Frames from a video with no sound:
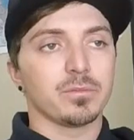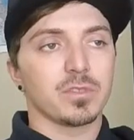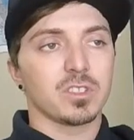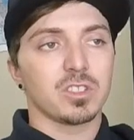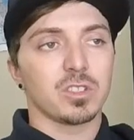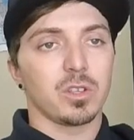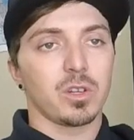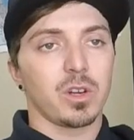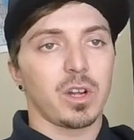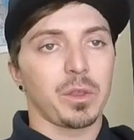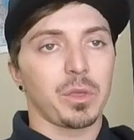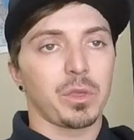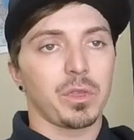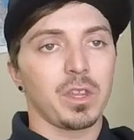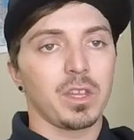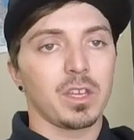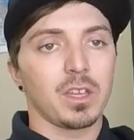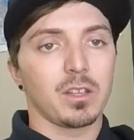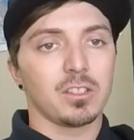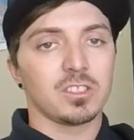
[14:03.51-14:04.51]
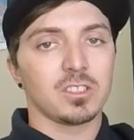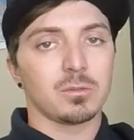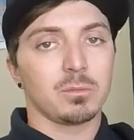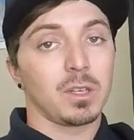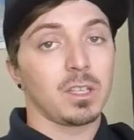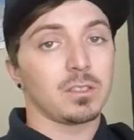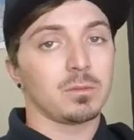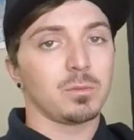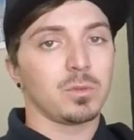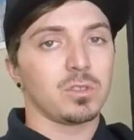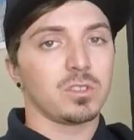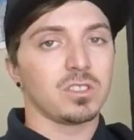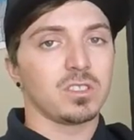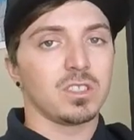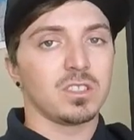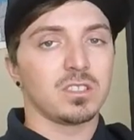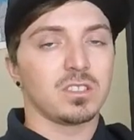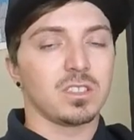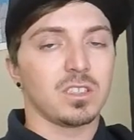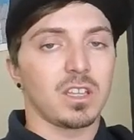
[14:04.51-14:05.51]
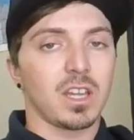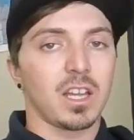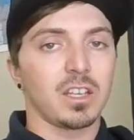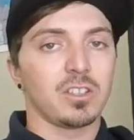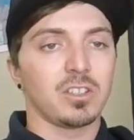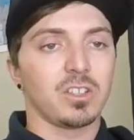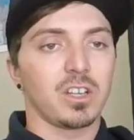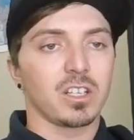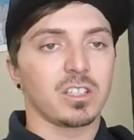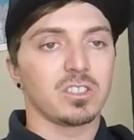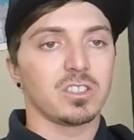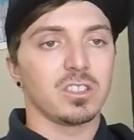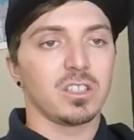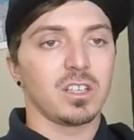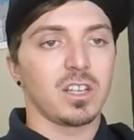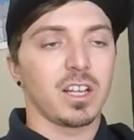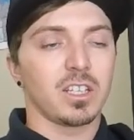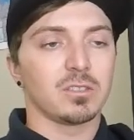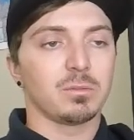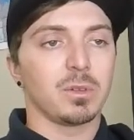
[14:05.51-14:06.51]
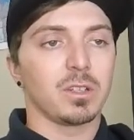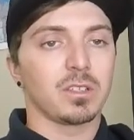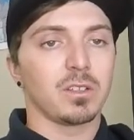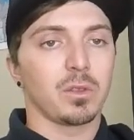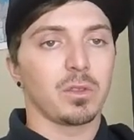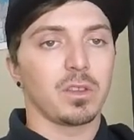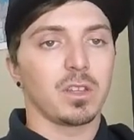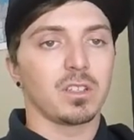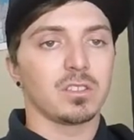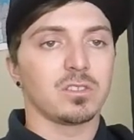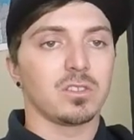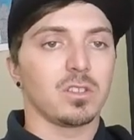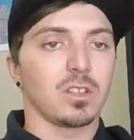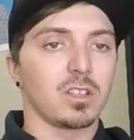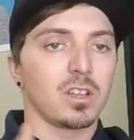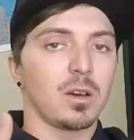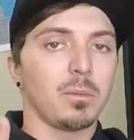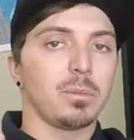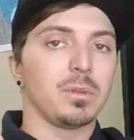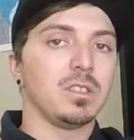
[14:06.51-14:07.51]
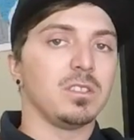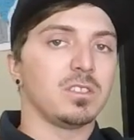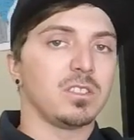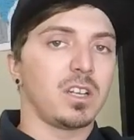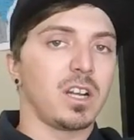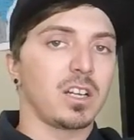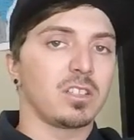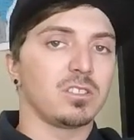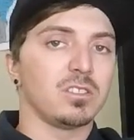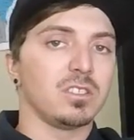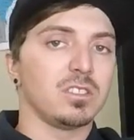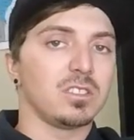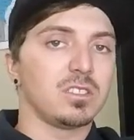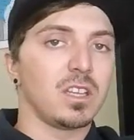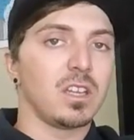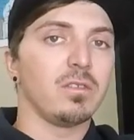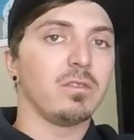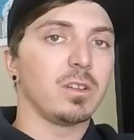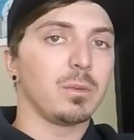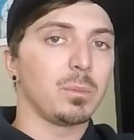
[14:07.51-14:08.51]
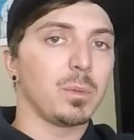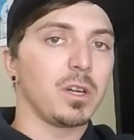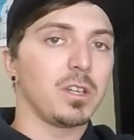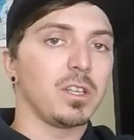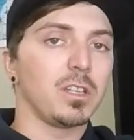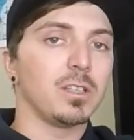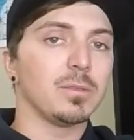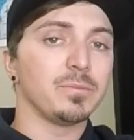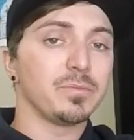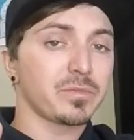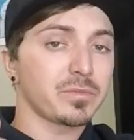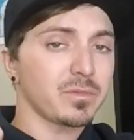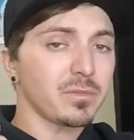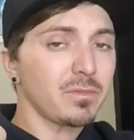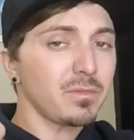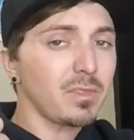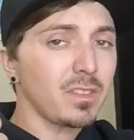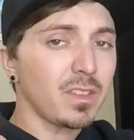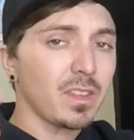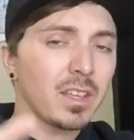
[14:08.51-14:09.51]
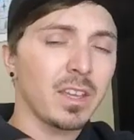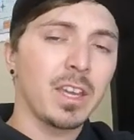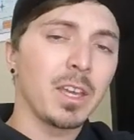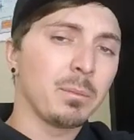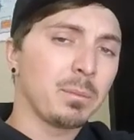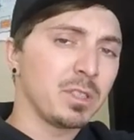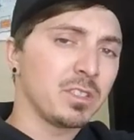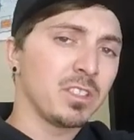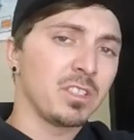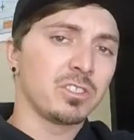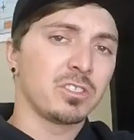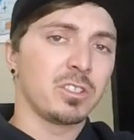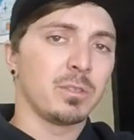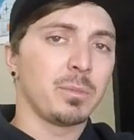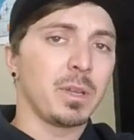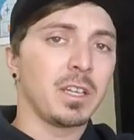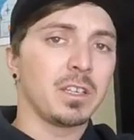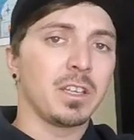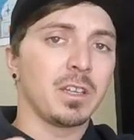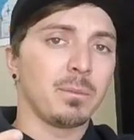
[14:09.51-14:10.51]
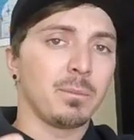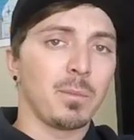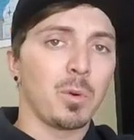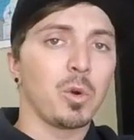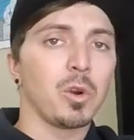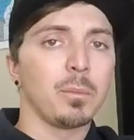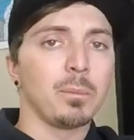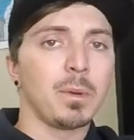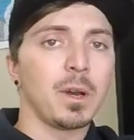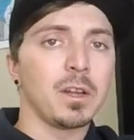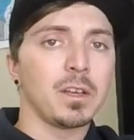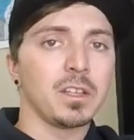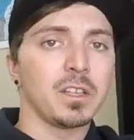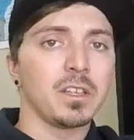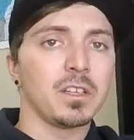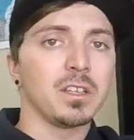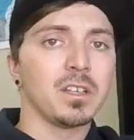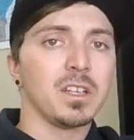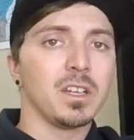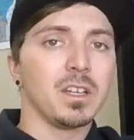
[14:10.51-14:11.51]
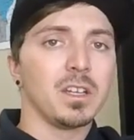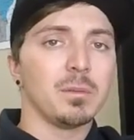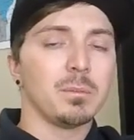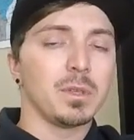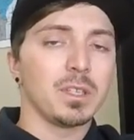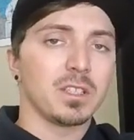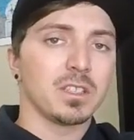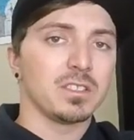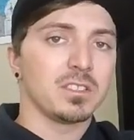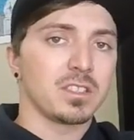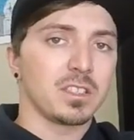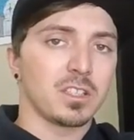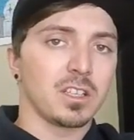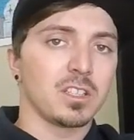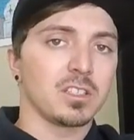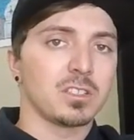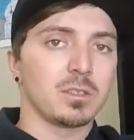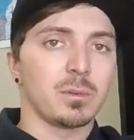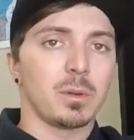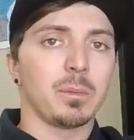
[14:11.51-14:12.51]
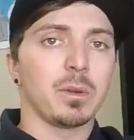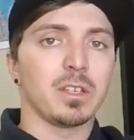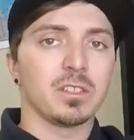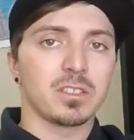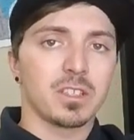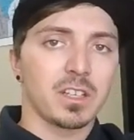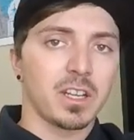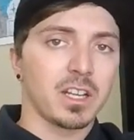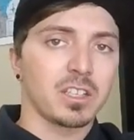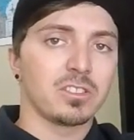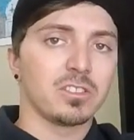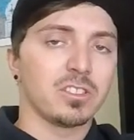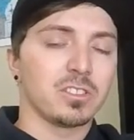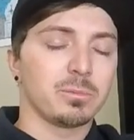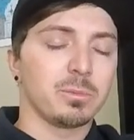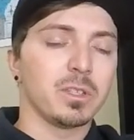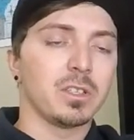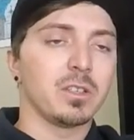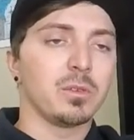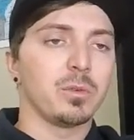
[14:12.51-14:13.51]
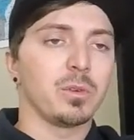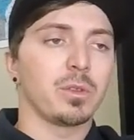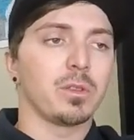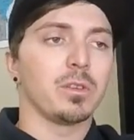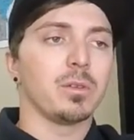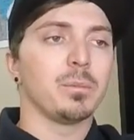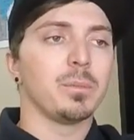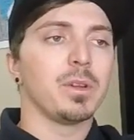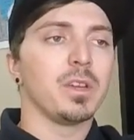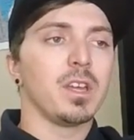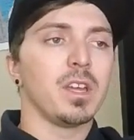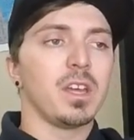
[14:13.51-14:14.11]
So I think it just makes more sense in that direction and aspect of things, so the companies are actually saving money and potentially making more money because the customer base can actually spend it with them.